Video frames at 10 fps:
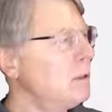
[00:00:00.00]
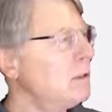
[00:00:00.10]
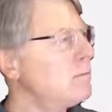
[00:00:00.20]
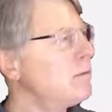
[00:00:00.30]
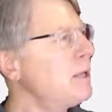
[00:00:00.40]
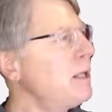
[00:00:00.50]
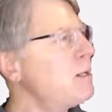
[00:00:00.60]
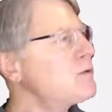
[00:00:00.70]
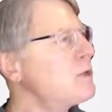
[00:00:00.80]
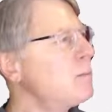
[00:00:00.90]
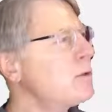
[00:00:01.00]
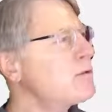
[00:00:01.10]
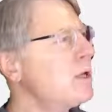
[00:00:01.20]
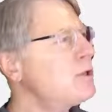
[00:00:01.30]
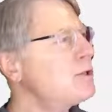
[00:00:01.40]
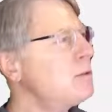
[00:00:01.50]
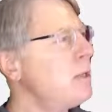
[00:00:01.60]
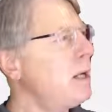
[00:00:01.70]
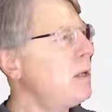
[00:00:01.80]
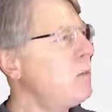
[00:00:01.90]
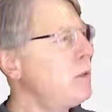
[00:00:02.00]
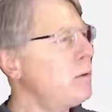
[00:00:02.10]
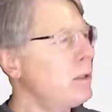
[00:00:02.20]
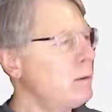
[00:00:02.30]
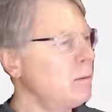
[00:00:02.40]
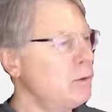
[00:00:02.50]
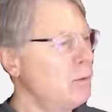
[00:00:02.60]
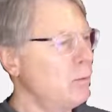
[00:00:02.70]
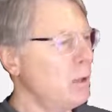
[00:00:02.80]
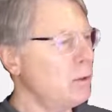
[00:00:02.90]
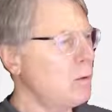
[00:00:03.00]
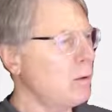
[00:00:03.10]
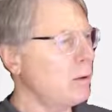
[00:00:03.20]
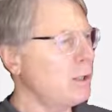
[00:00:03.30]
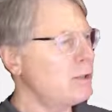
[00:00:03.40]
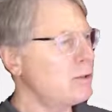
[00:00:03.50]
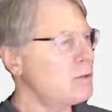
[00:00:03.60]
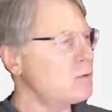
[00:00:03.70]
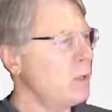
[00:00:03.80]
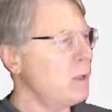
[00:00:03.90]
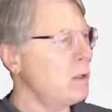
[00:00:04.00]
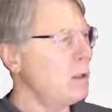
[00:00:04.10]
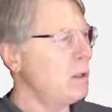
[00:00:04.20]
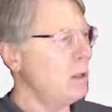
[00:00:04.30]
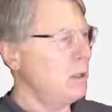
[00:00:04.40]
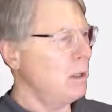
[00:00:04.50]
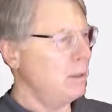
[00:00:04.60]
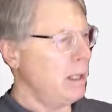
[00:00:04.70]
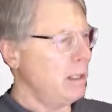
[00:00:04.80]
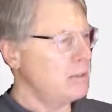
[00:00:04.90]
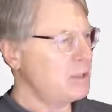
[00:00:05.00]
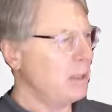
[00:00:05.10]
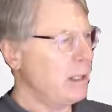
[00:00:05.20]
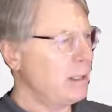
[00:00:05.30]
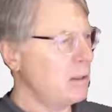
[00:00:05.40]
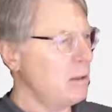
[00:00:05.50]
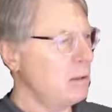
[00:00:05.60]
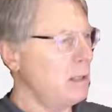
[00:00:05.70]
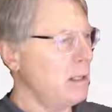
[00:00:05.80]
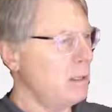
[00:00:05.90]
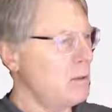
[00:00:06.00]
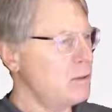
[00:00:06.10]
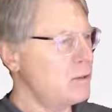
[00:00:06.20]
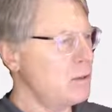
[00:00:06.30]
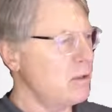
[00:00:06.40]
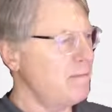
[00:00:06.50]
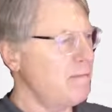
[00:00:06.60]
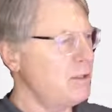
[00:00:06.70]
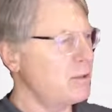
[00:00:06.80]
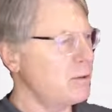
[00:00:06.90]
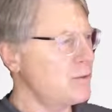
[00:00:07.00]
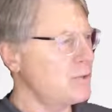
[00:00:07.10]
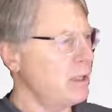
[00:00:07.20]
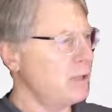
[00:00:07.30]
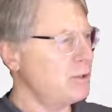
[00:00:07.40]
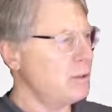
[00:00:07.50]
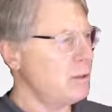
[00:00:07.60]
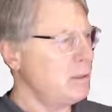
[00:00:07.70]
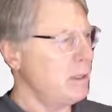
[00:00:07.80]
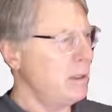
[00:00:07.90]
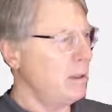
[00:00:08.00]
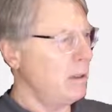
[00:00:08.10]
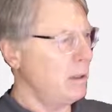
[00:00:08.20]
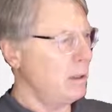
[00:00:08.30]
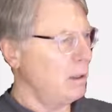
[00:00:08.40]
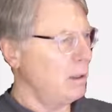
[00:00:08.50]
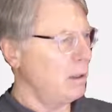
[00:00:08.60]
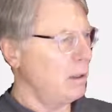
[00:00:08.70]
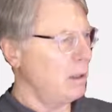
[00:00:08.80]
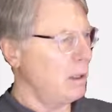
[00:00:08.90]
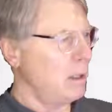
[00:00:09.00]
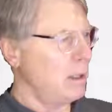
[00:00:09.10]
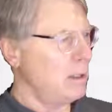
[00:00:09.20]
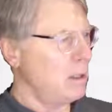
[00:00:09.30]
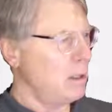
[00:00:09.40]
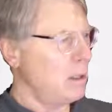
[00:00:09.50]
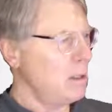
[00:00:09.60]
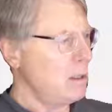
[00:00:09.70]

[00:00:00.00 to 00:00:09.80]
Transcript: for data summarization, and we are going to run correlation as well. Now let's connect those to the feature selection icon.